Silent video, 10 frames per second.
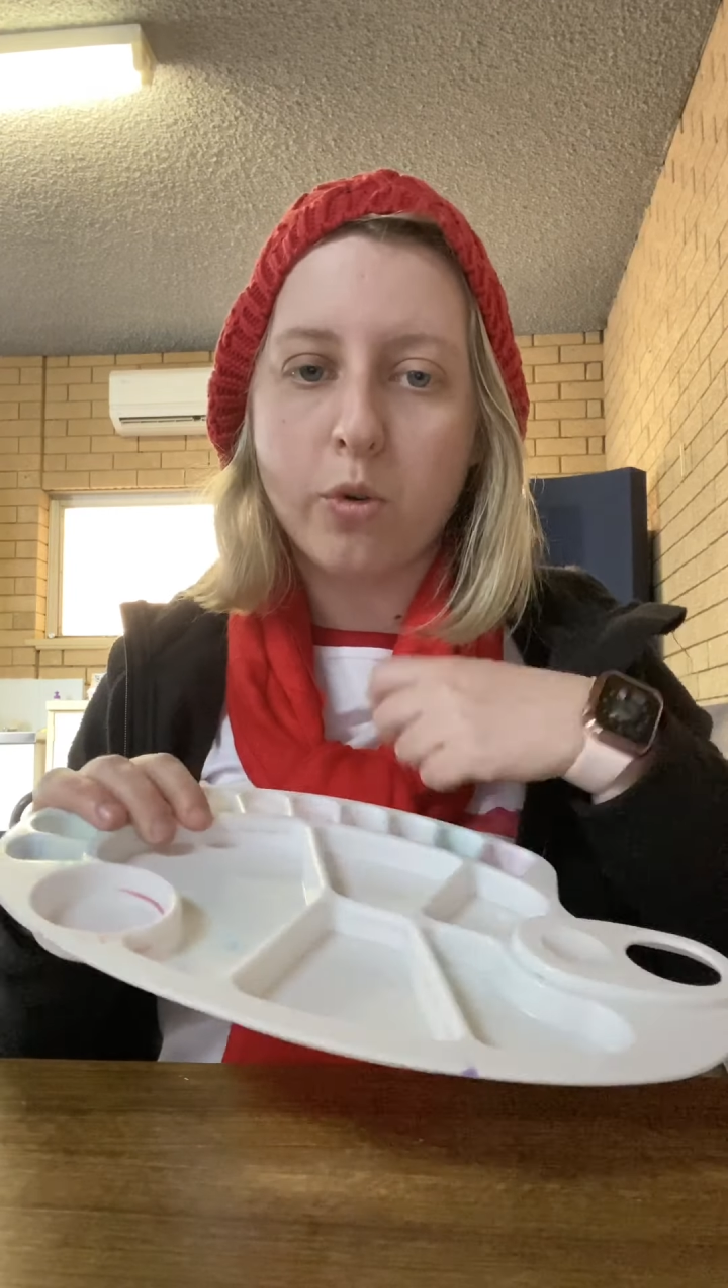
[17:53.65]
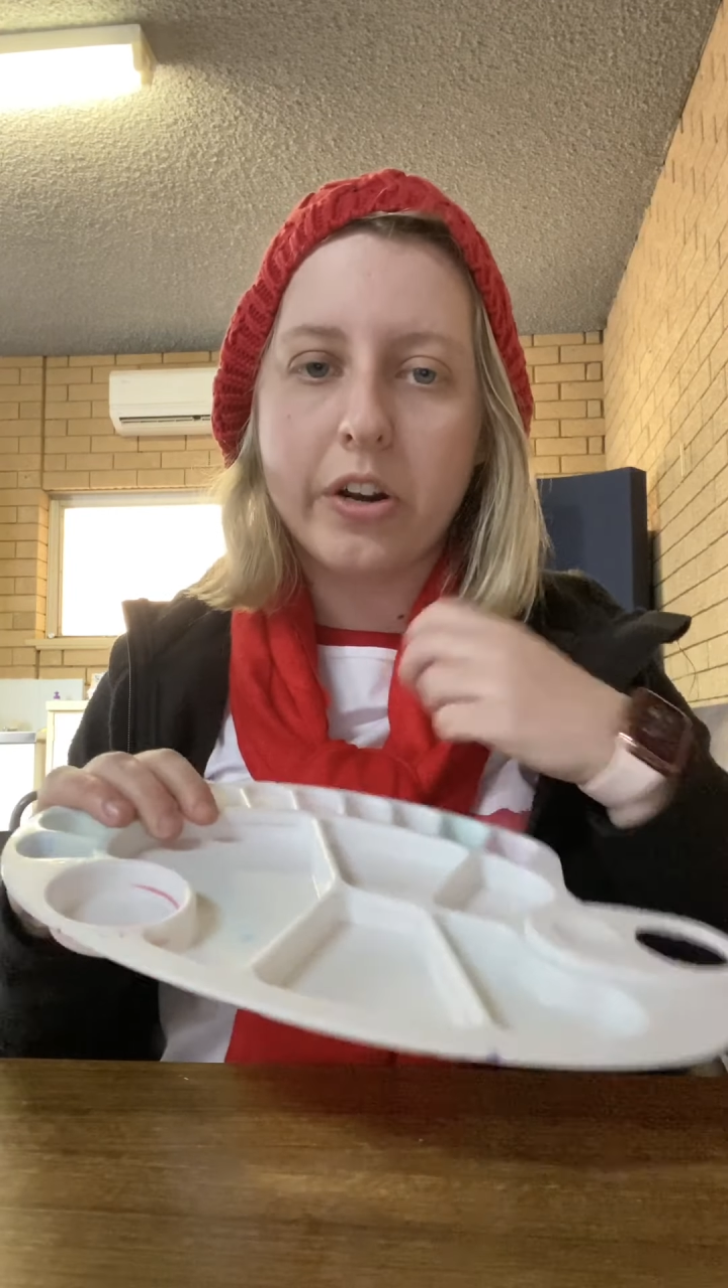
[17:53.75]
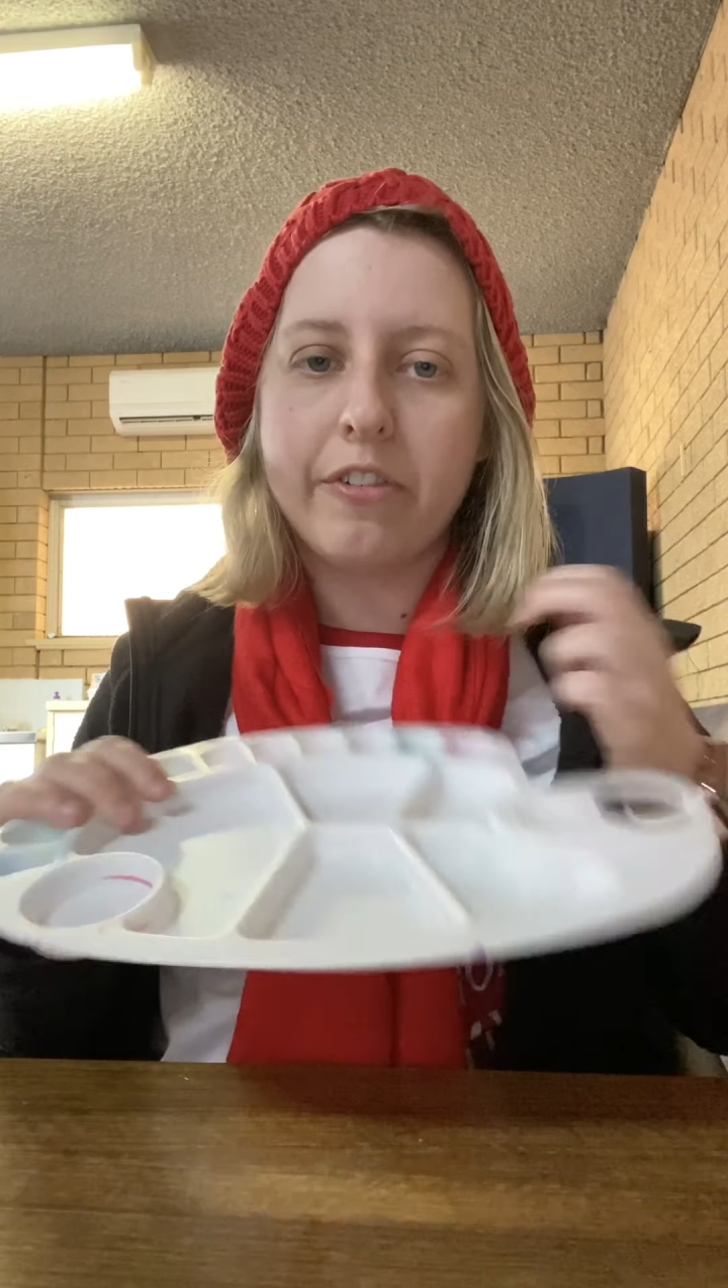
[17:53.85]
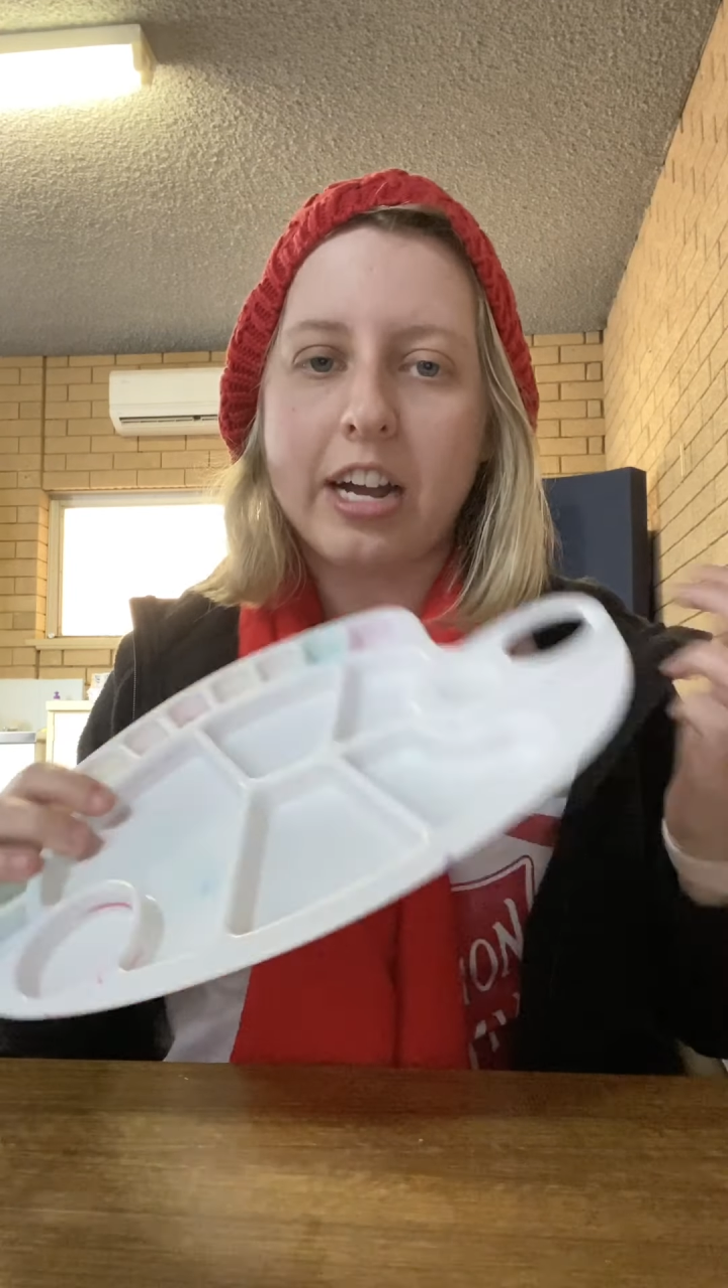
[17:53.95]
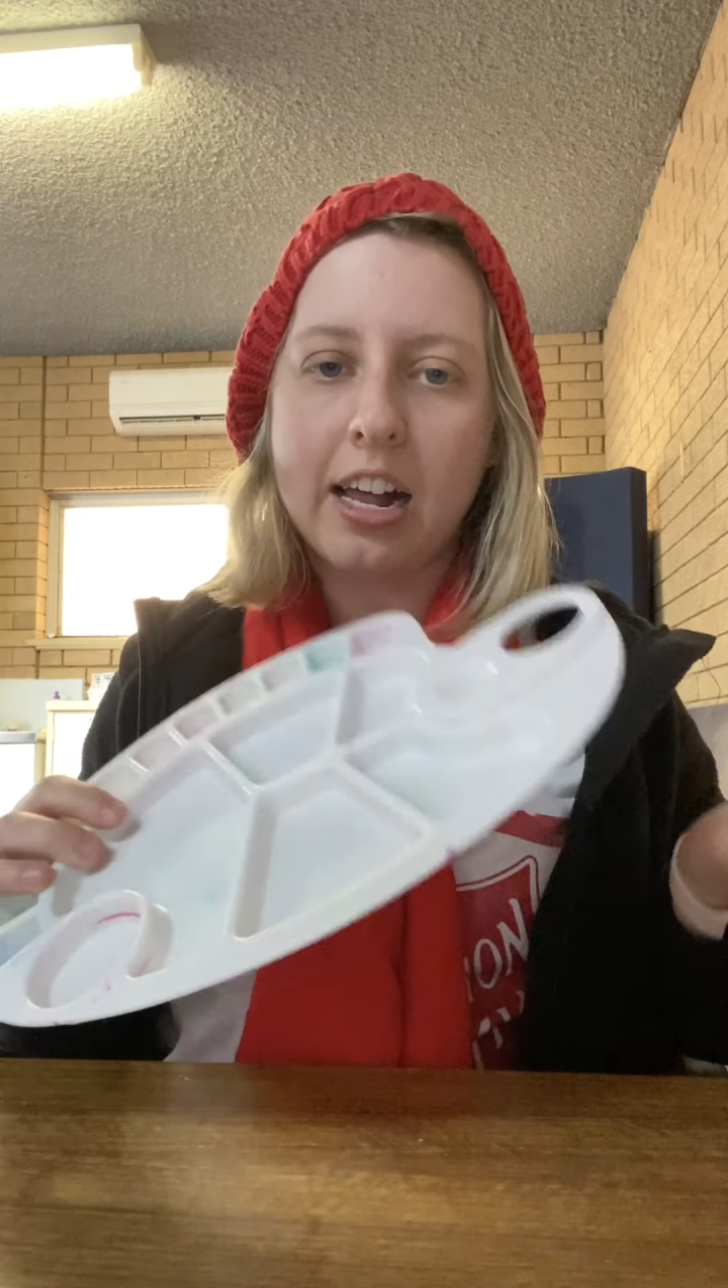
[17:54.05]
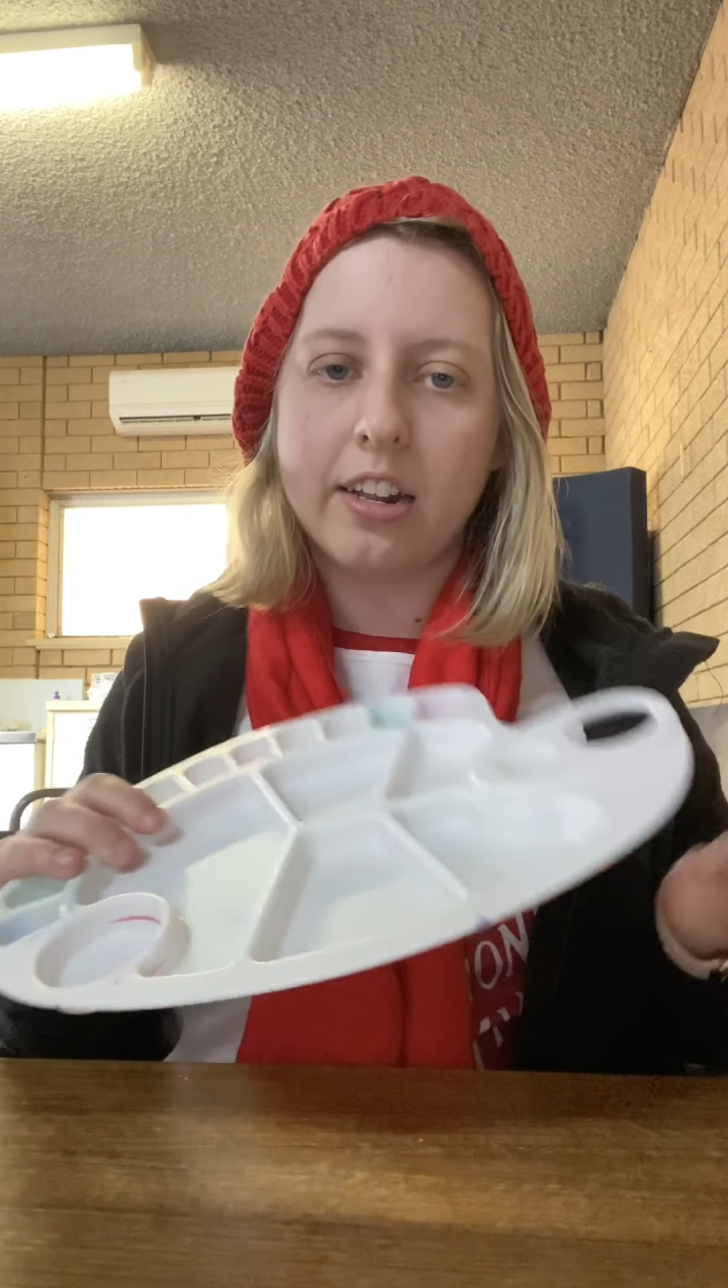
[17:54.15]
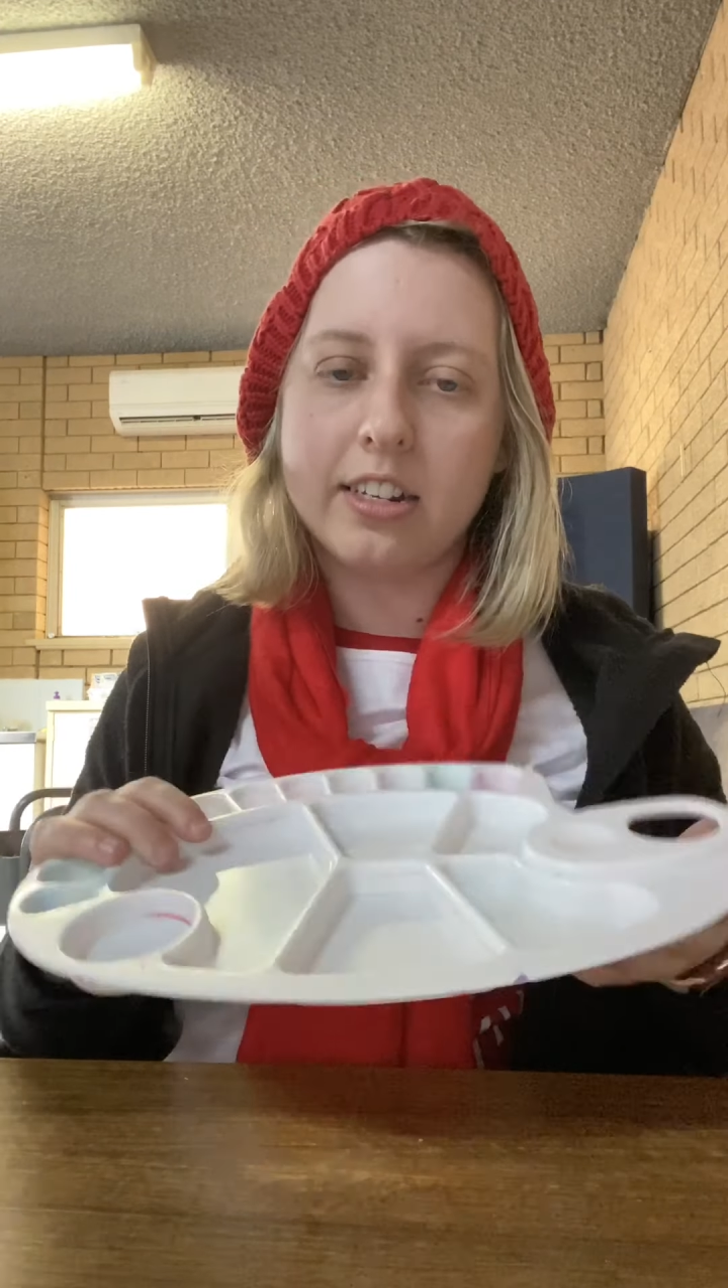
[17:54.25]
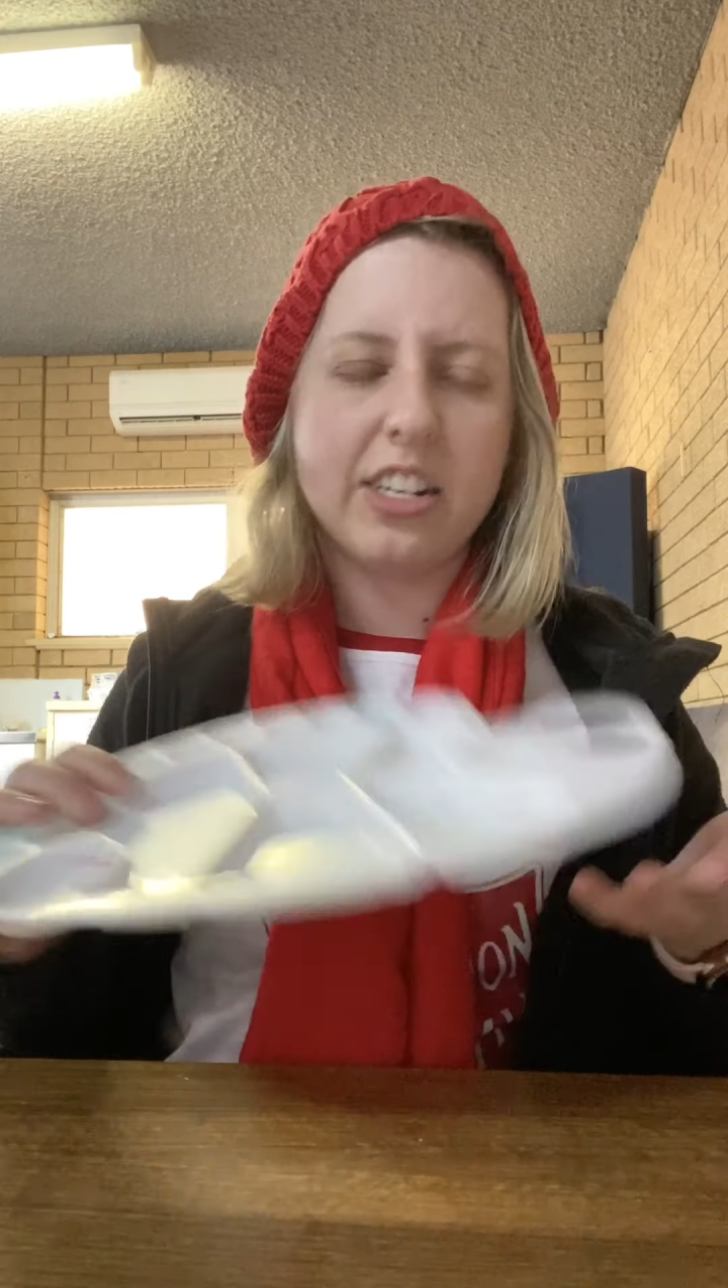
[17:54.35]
different colors.